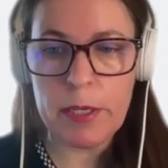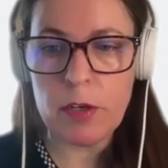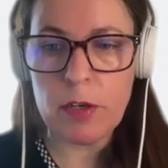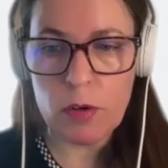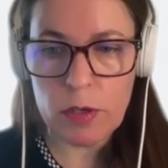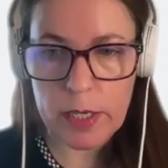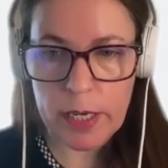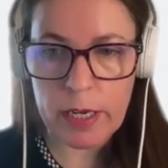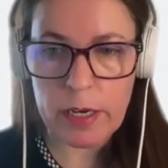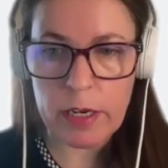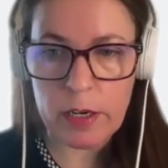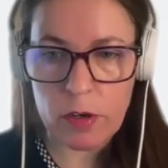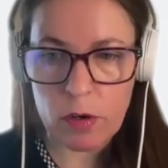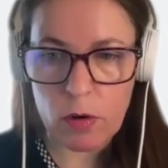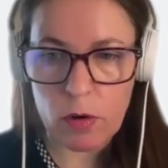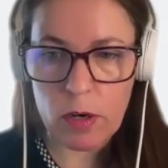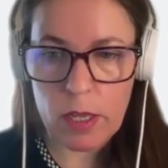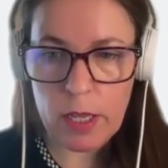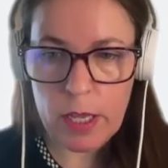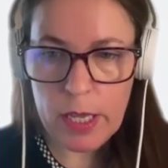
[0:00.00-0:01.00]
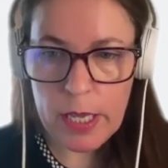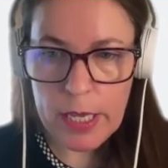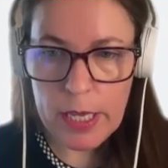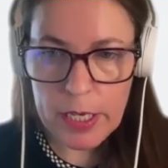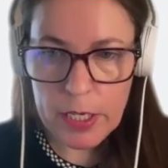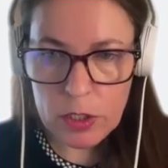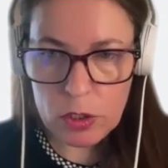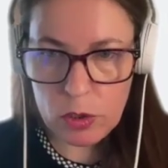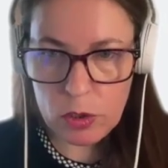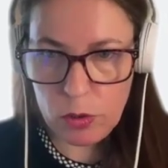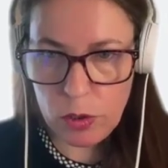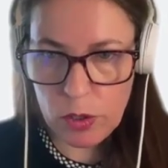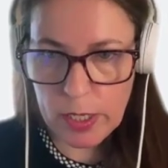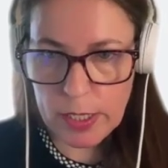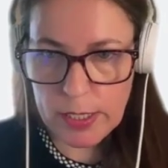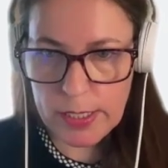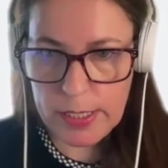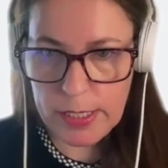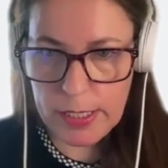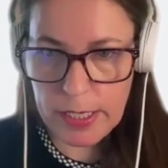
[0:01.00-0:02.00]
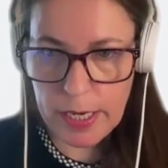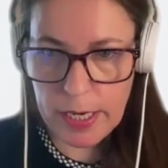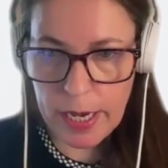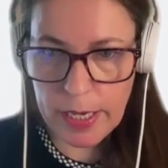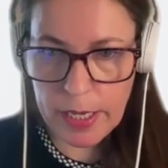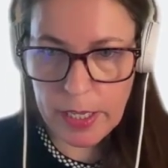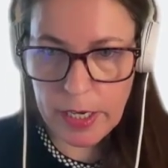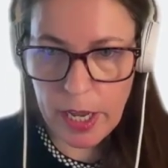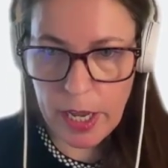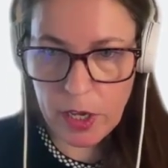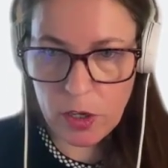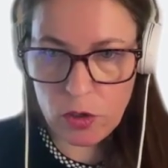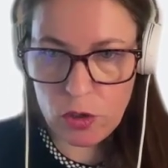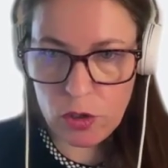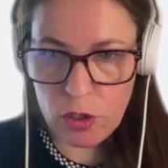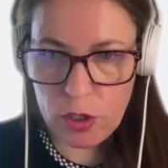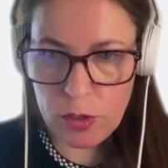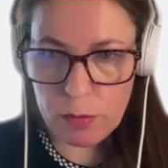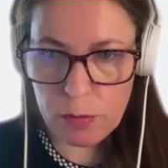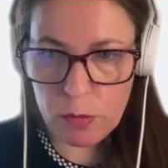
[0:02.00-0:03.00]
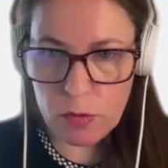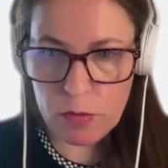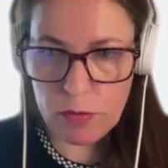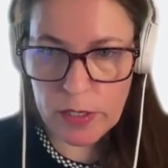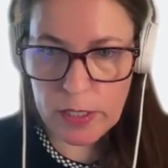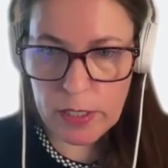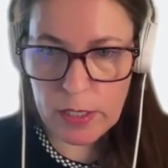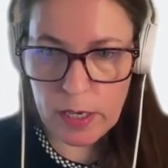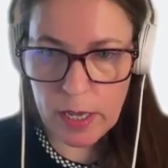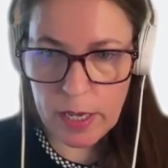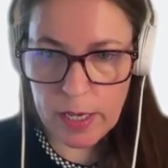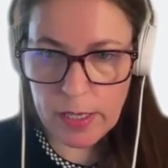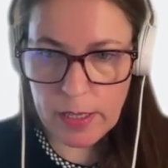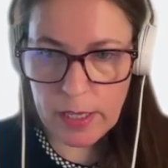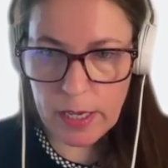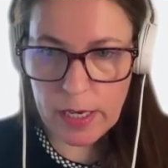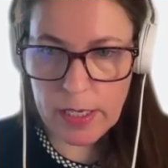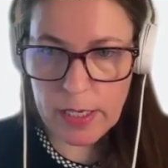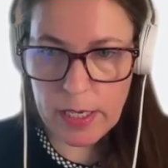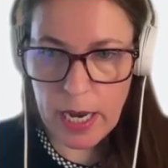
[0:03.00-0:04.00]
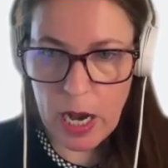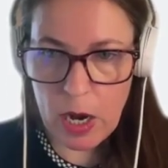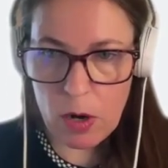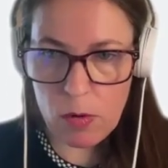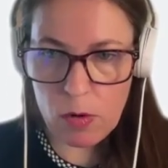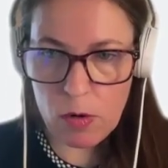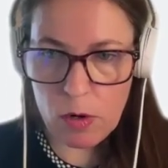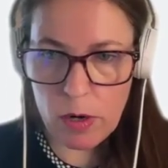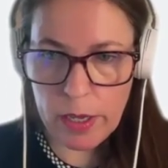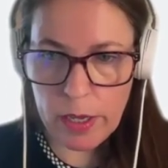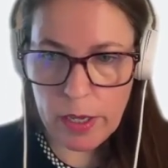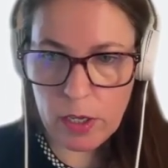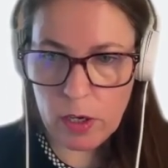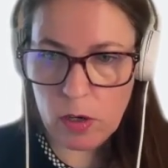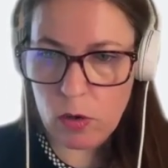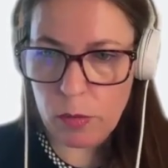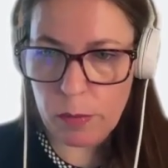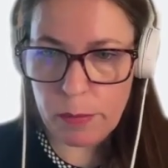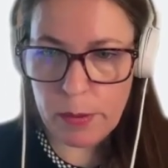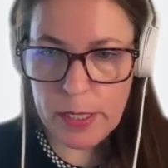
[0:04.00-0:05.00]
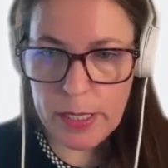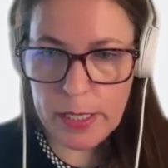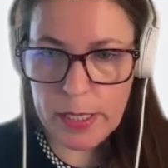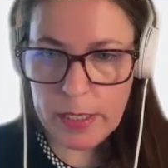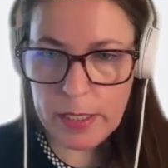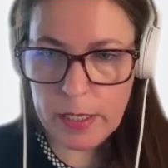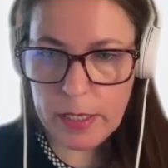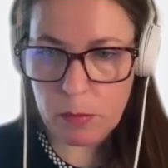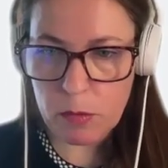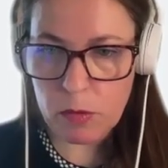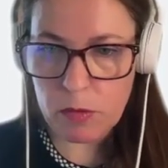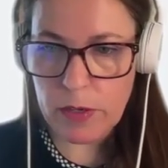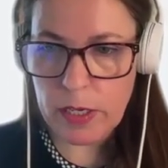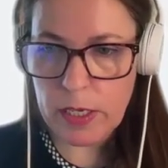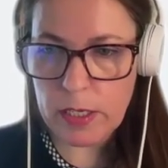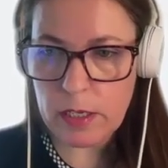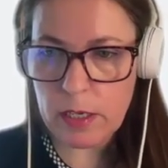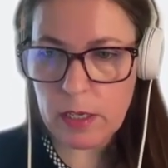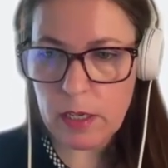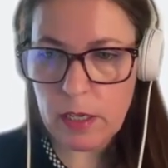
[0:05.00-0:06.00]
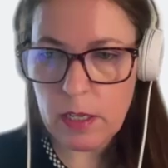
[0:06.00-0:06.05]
not there at all? So you can see that I can actually move it like that now, or I can completely remove it.